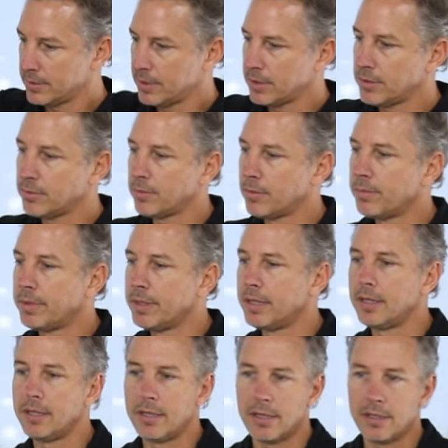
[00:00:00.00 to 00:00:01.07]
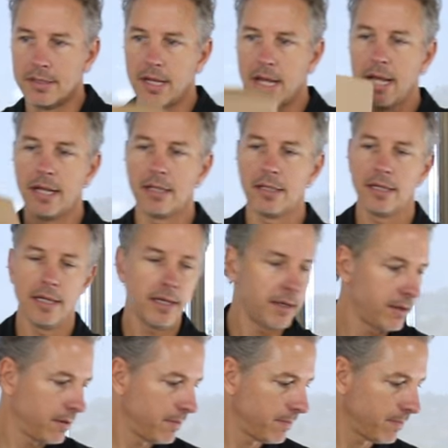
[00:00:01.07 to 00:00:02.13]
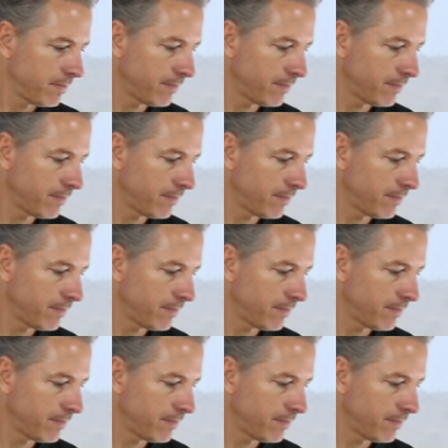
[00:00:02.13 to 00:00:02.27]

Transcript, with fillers: This will be the tank lid.